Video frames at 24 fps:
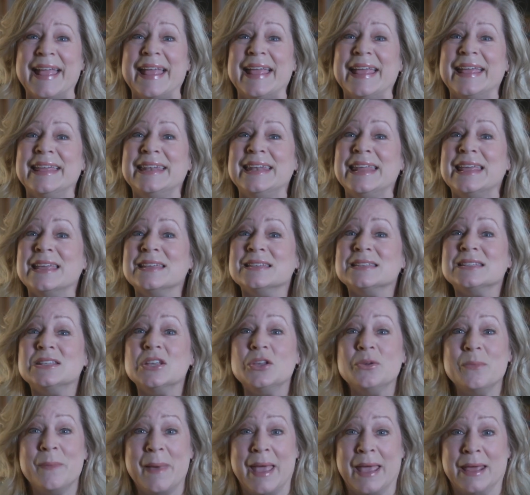In his
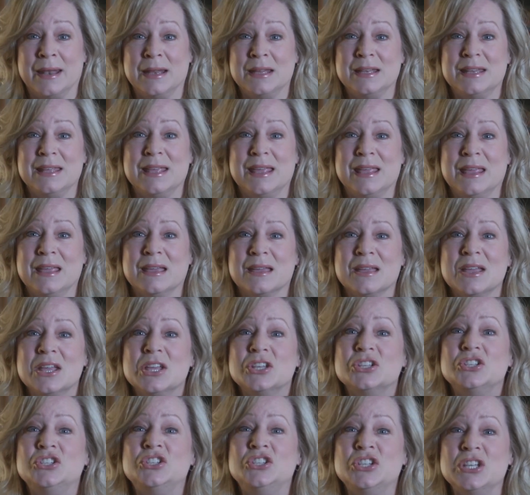
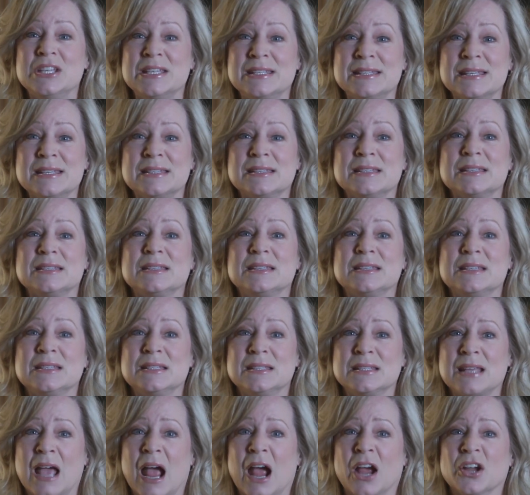humanity, Jesus'
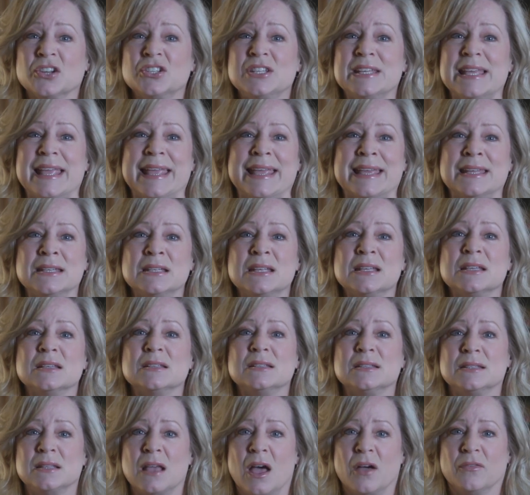desire to end
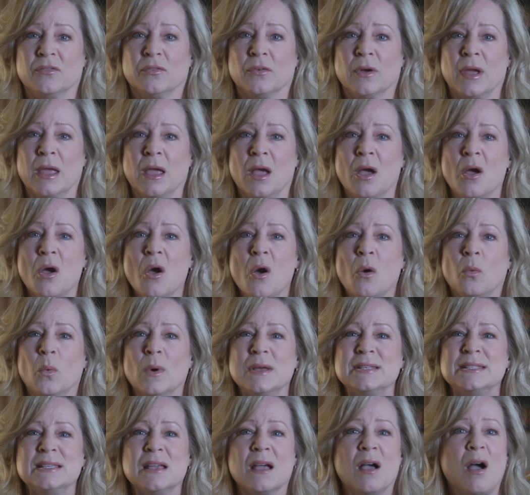his suffering
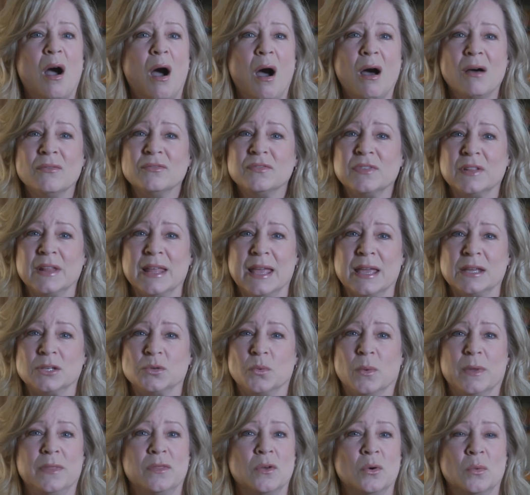was in
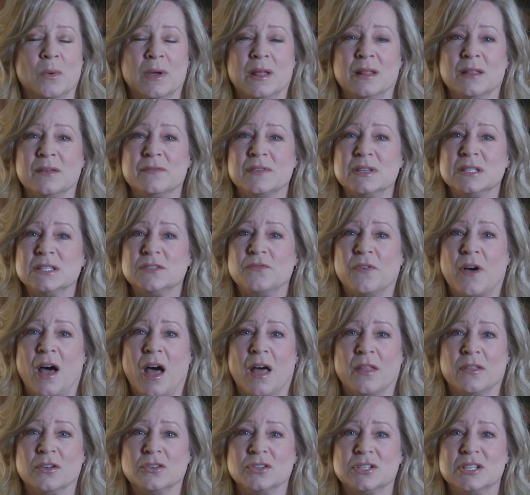conflict with the will of his
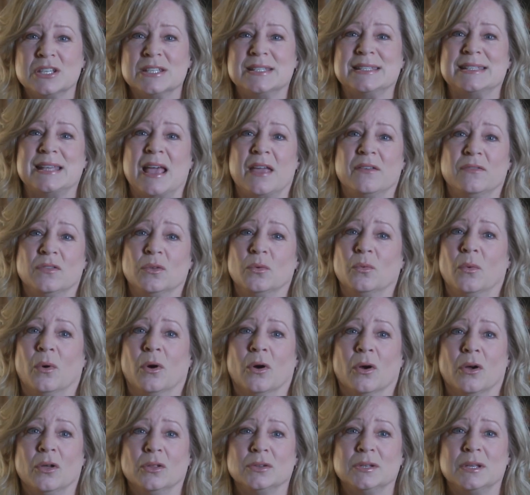Father to save the
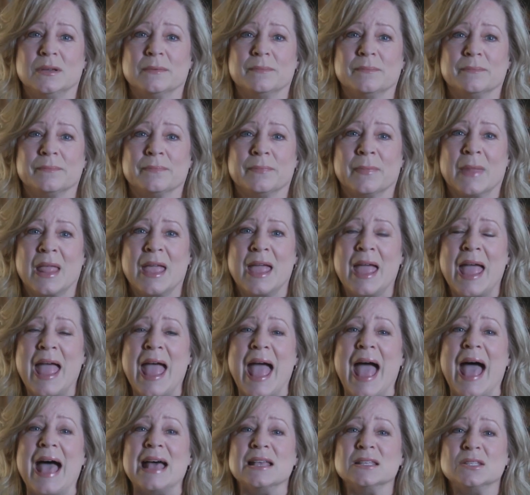world.
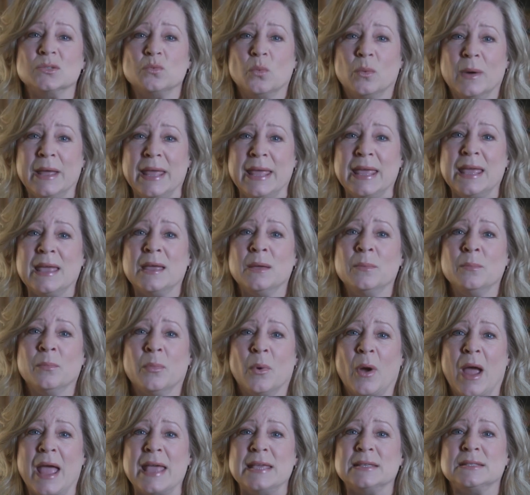As we
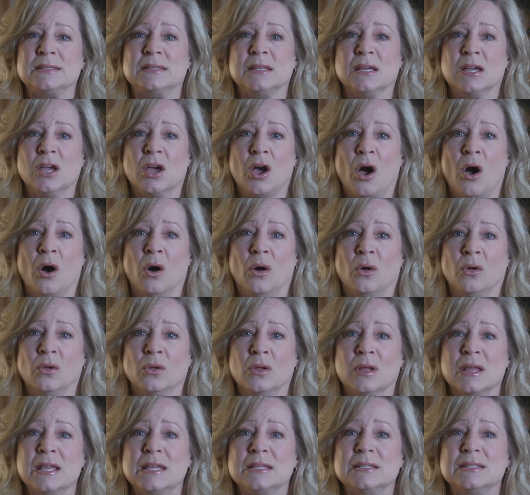embrace the goal
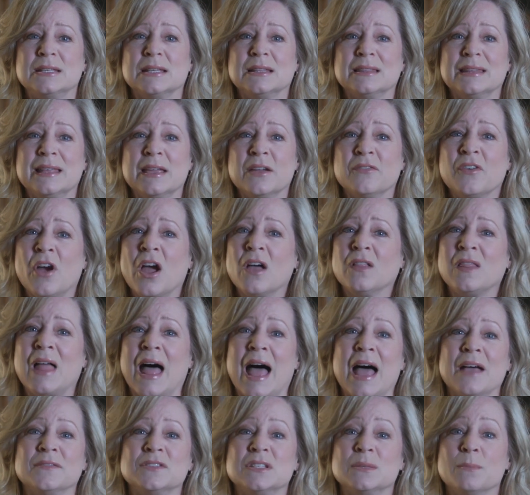to live our
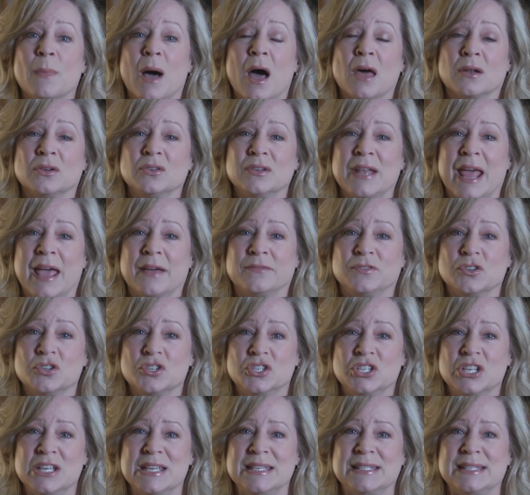lives modeled after
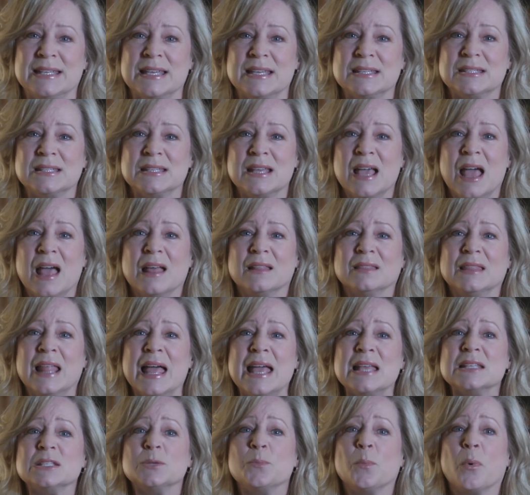Jesus,
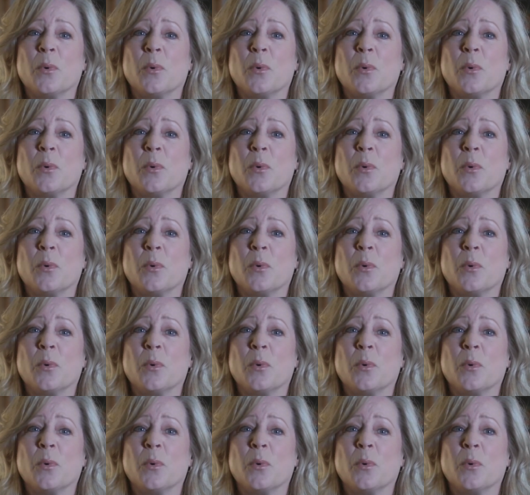let's